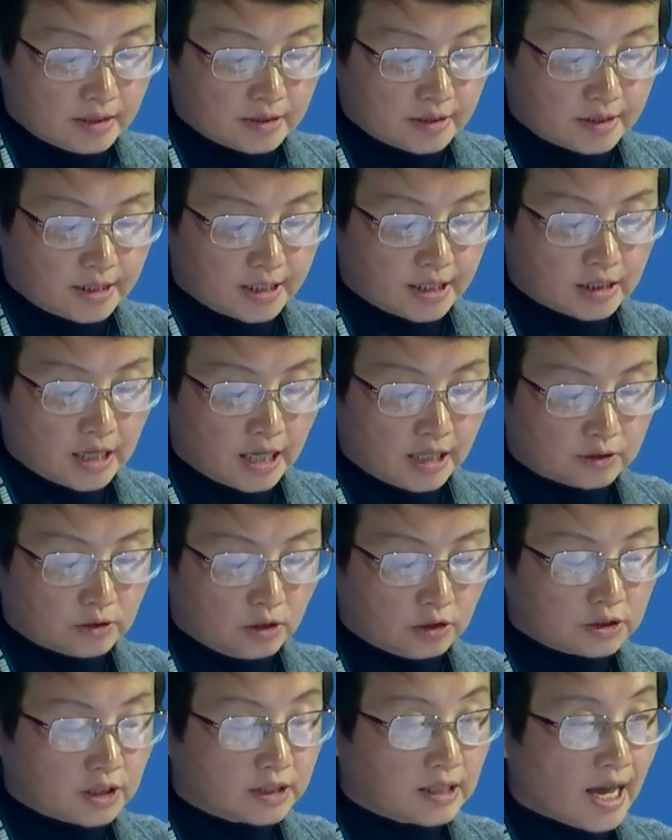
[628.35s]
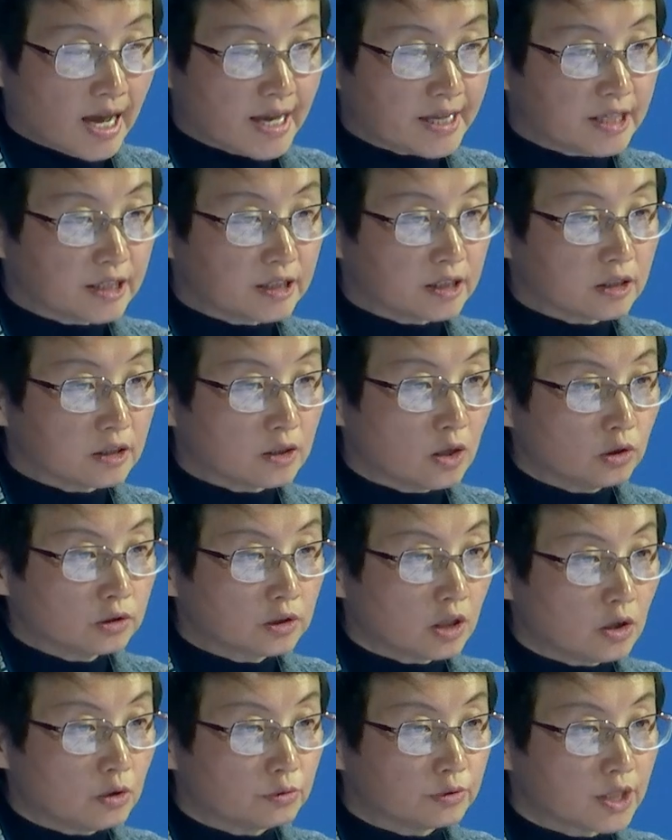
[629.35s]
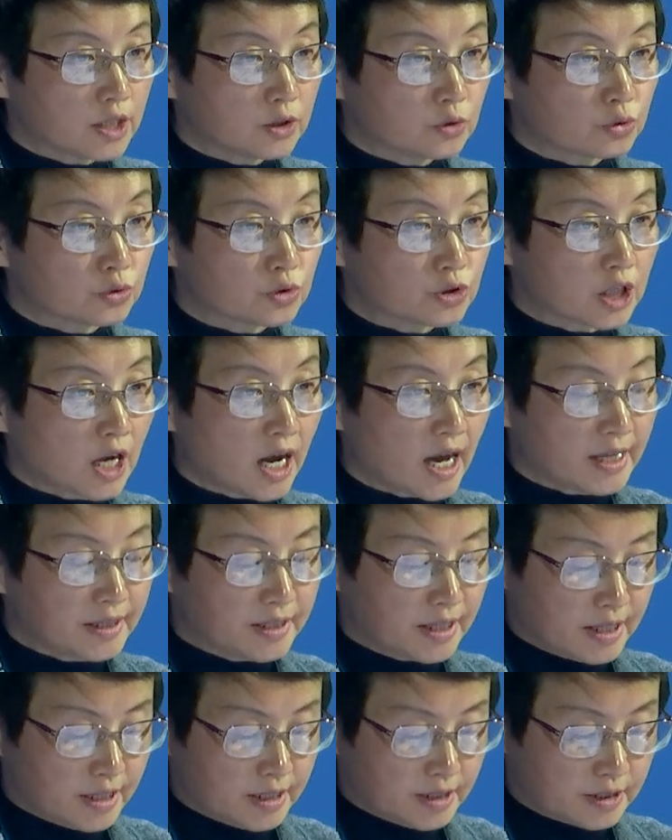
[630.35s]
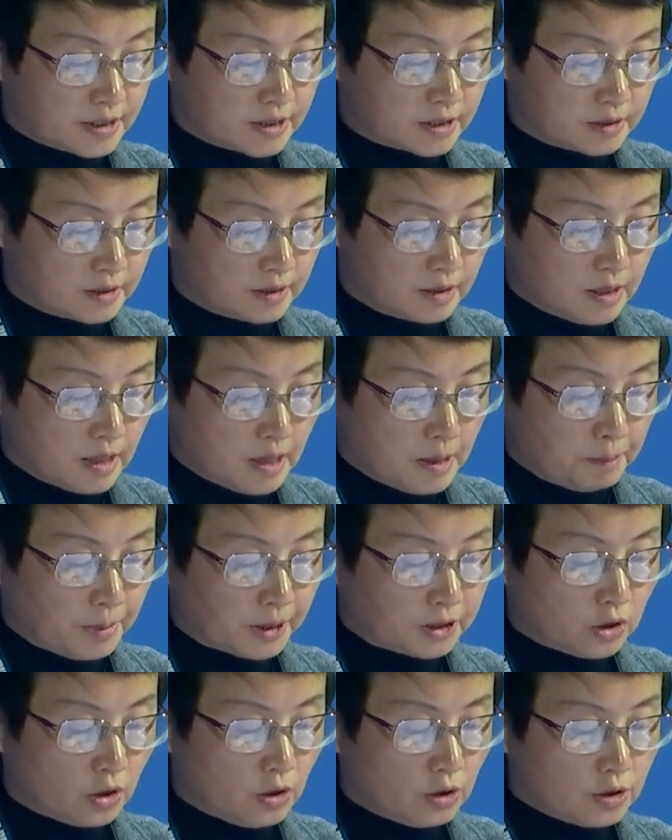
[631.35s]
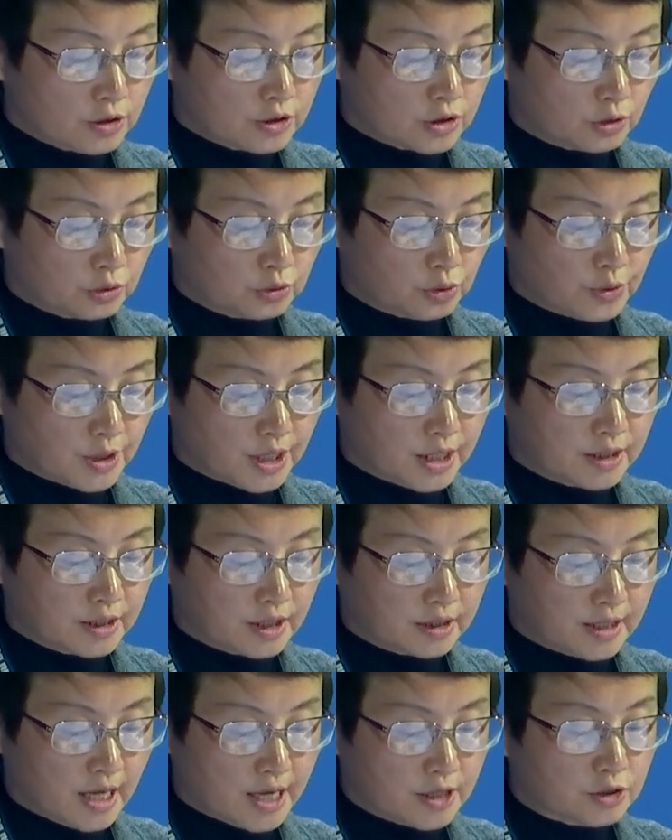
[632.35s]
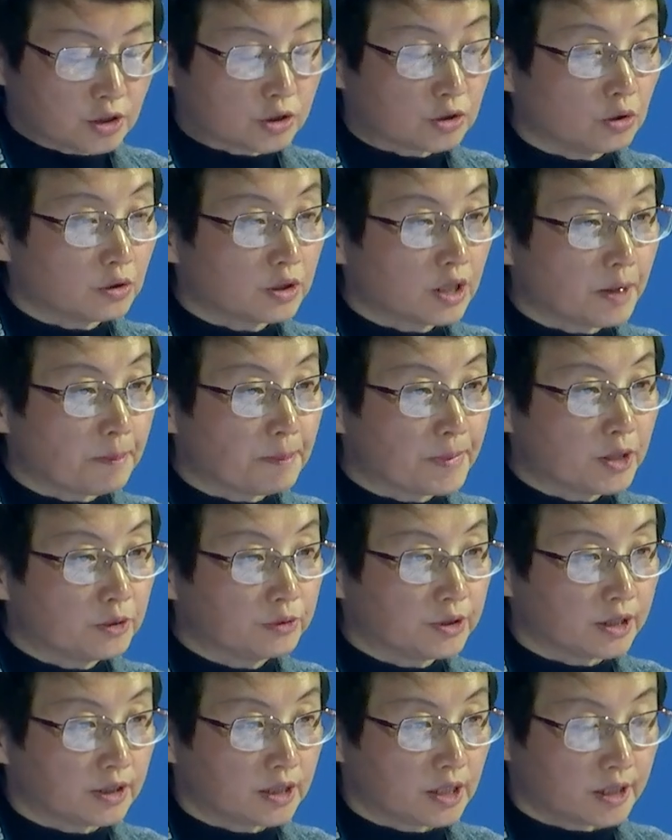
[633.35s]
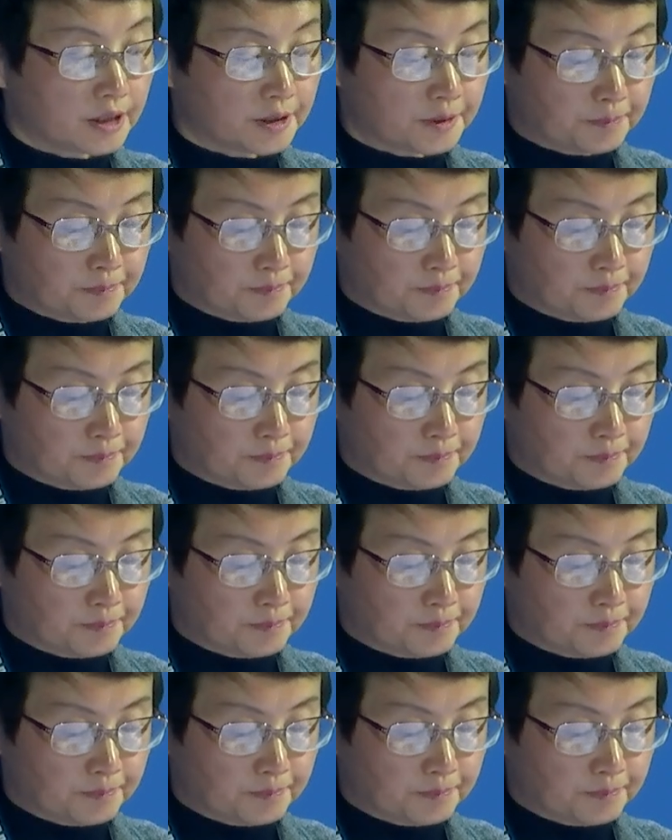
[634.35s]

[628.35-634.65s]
They are not lying not only to Chinese, but also to international community.